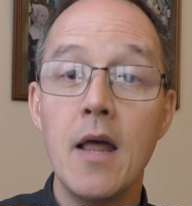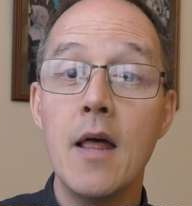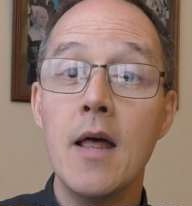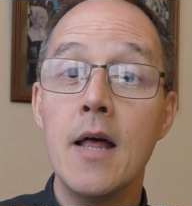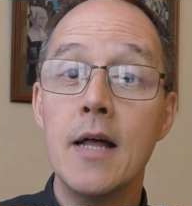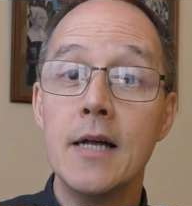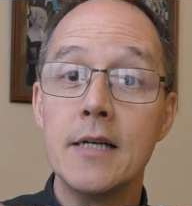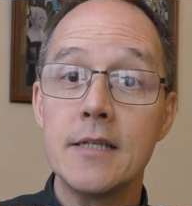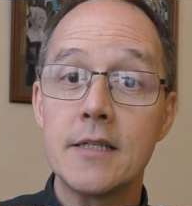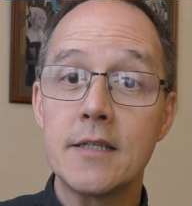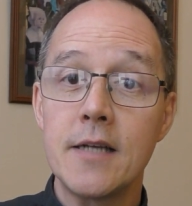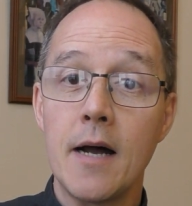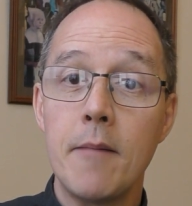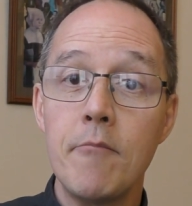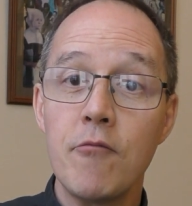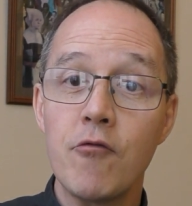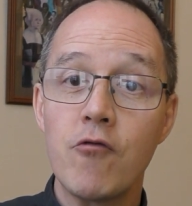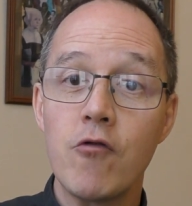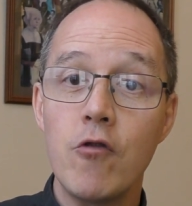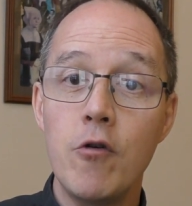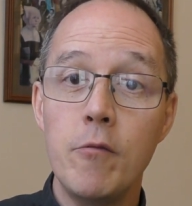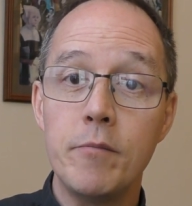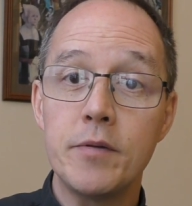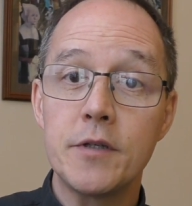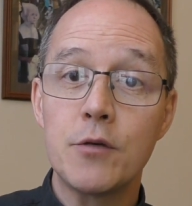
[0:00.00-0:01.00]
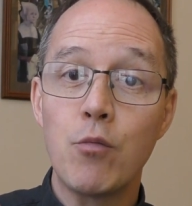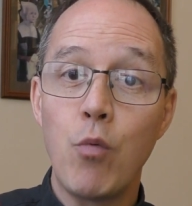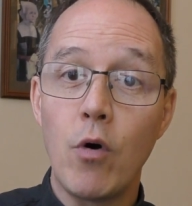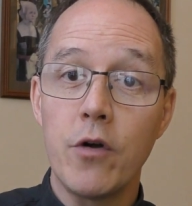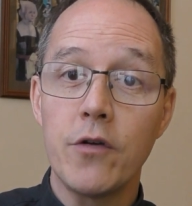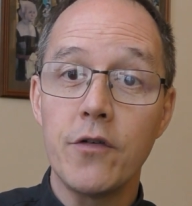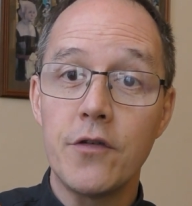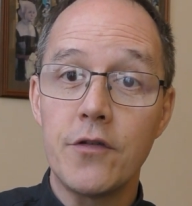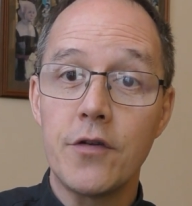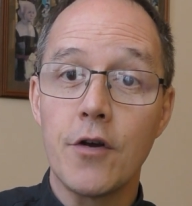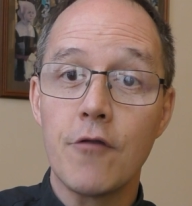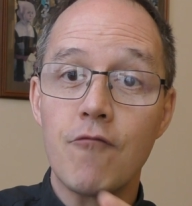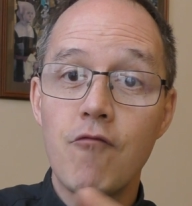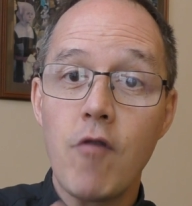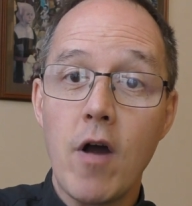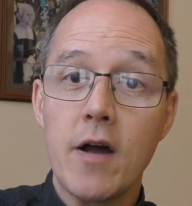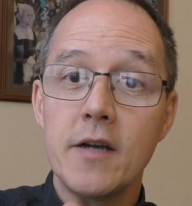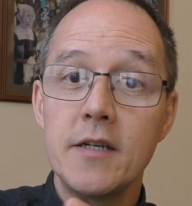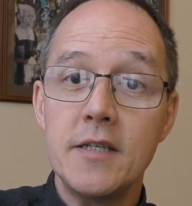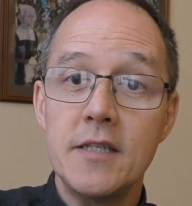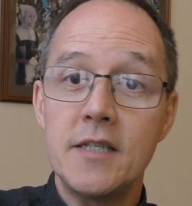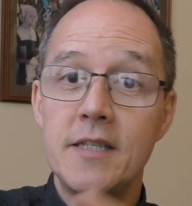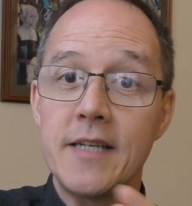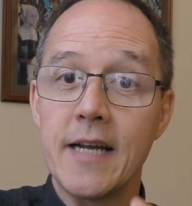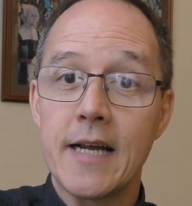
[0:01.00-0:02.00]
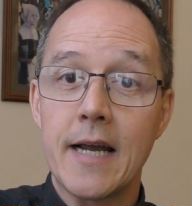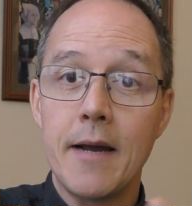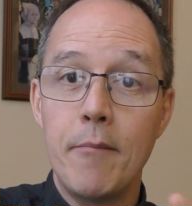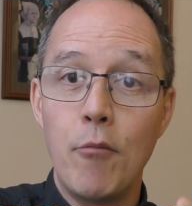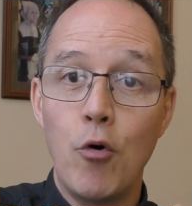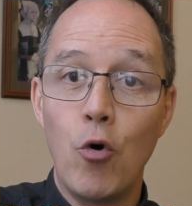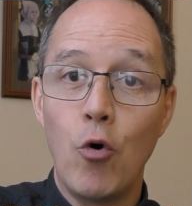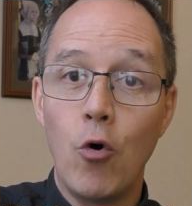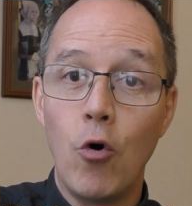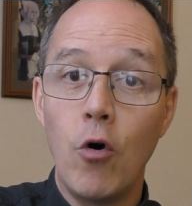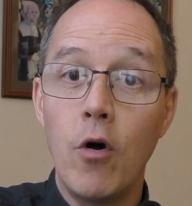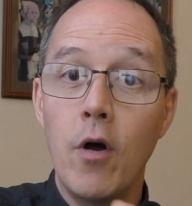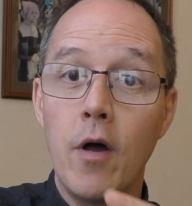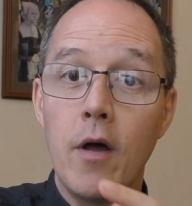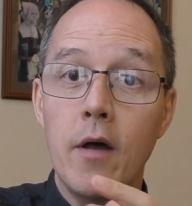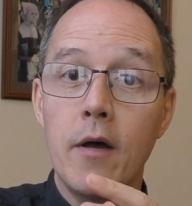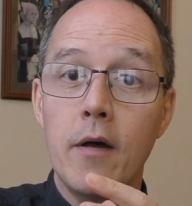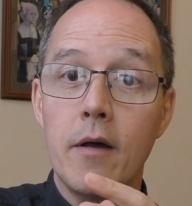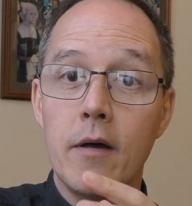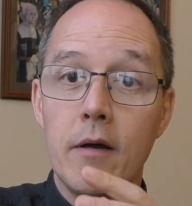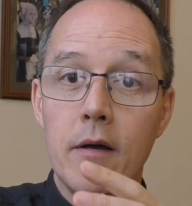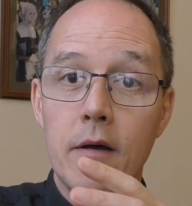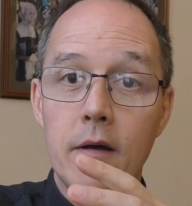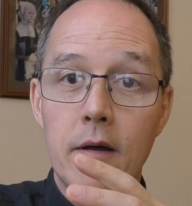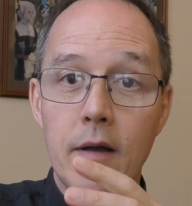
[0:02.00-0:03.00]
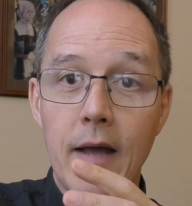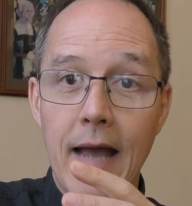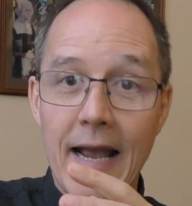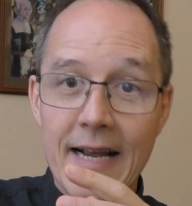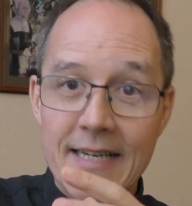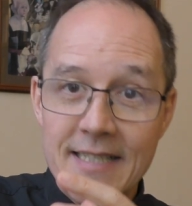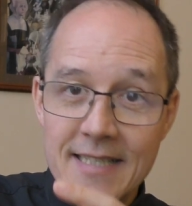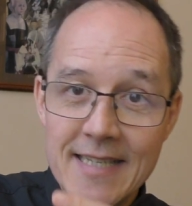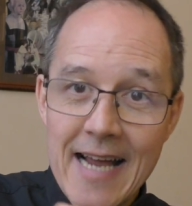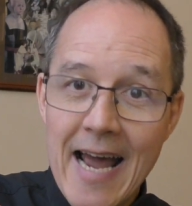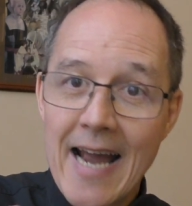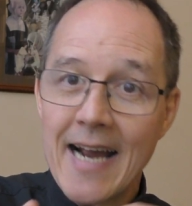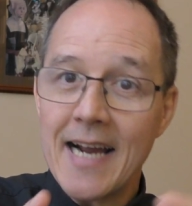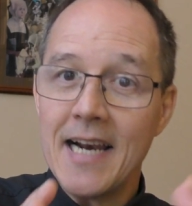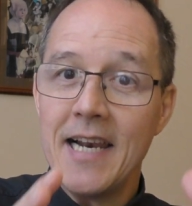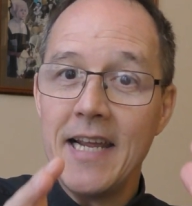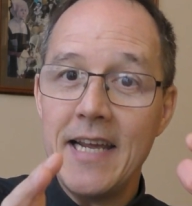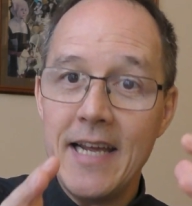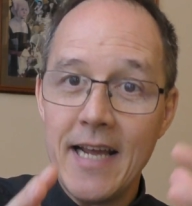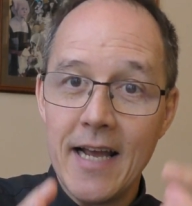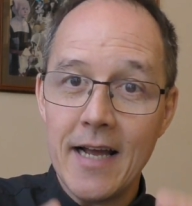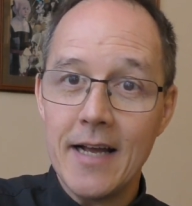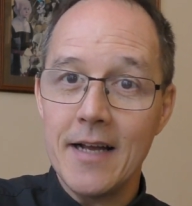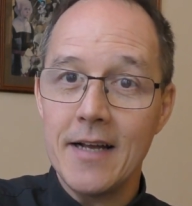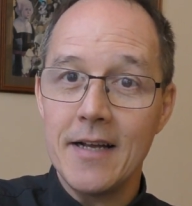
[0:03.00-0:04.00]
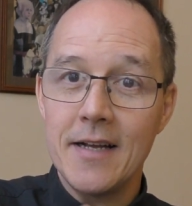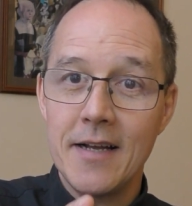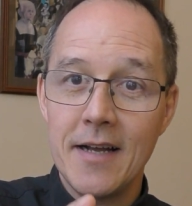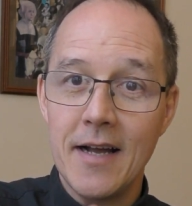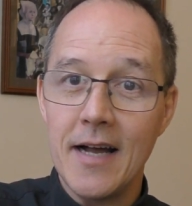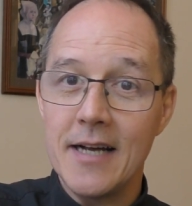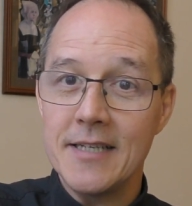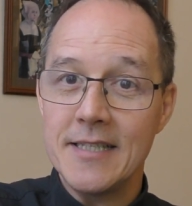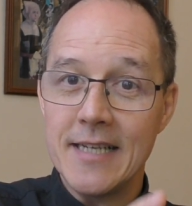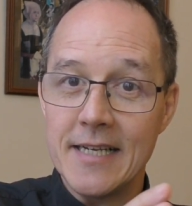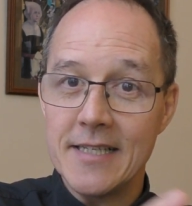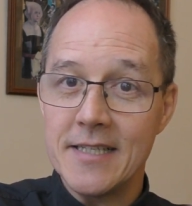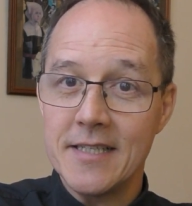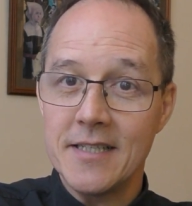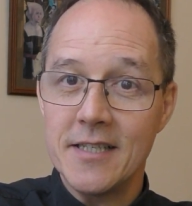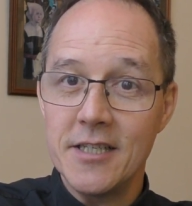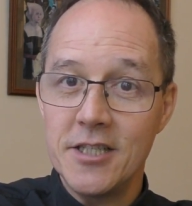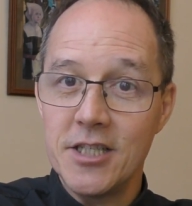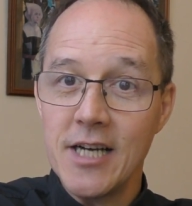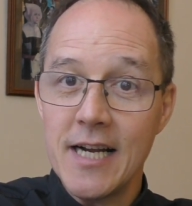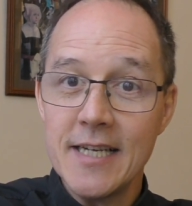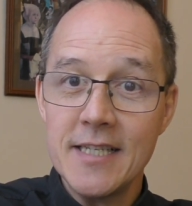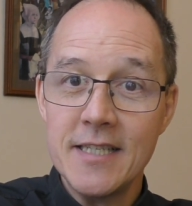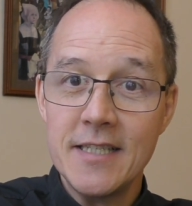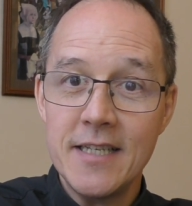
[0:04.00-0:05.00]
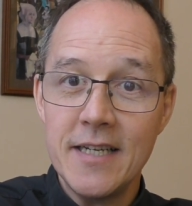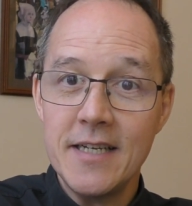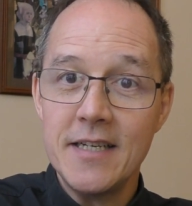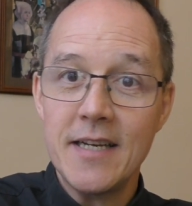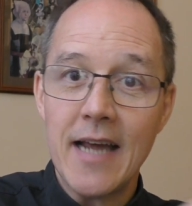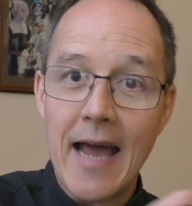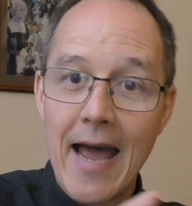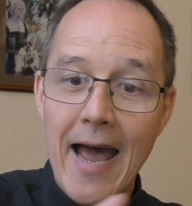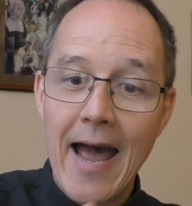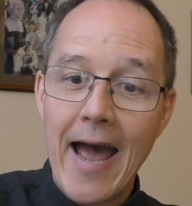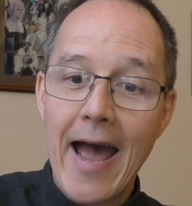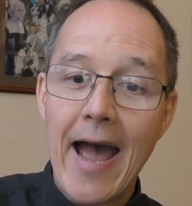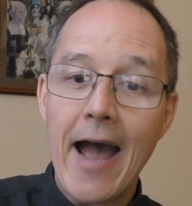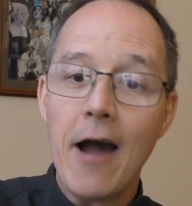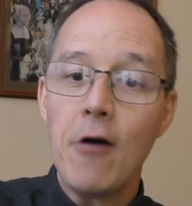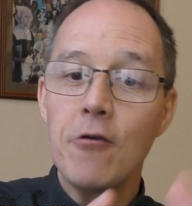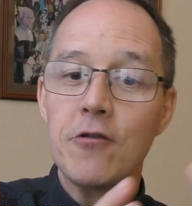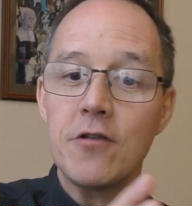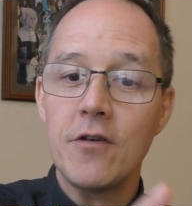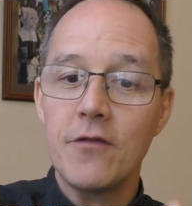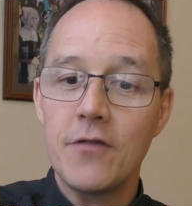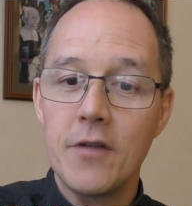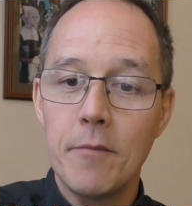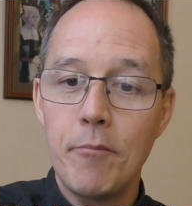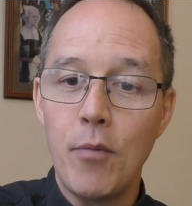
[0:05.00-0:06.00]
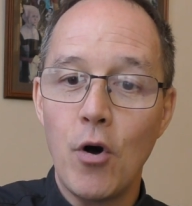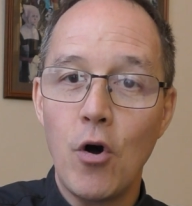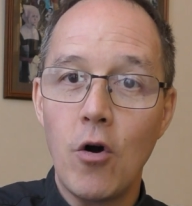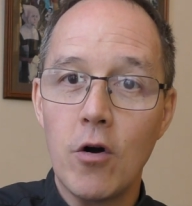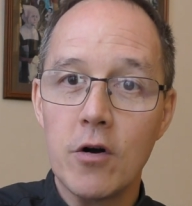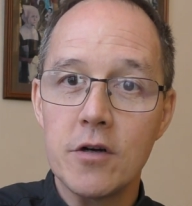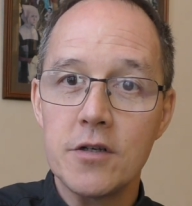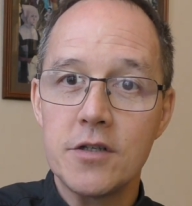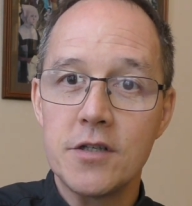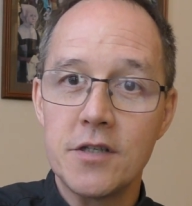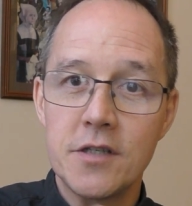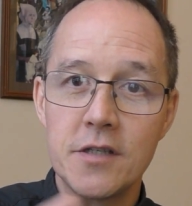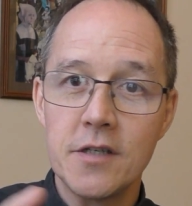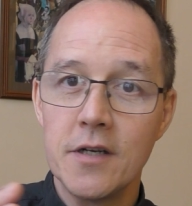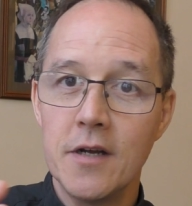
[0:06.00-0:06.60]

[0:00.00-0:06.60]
Some groups want to run Sycamore exactly as it's suggested, out of the box,